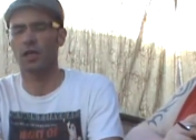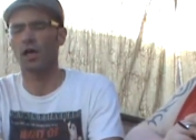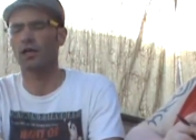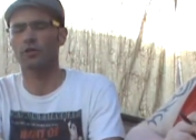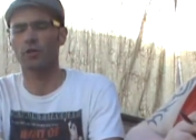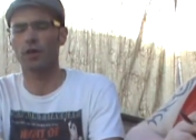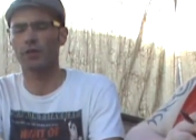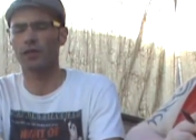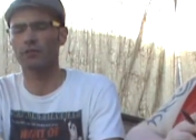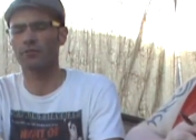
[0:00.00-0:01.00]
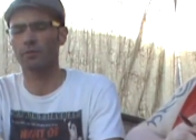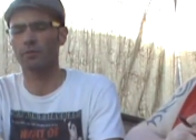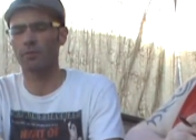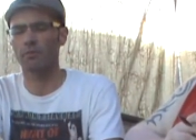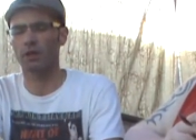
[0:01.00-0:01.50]
it's a I don't know. Food. I think it was supposed to
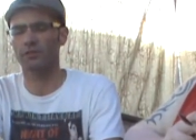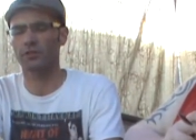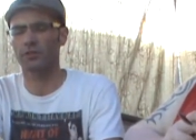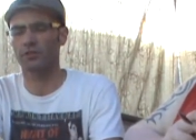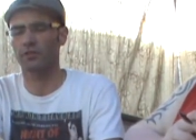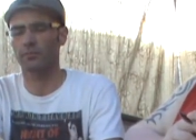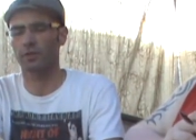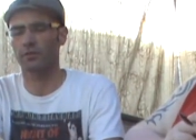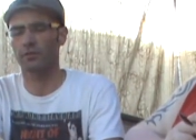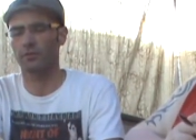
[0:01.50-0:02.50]
be mustard or something.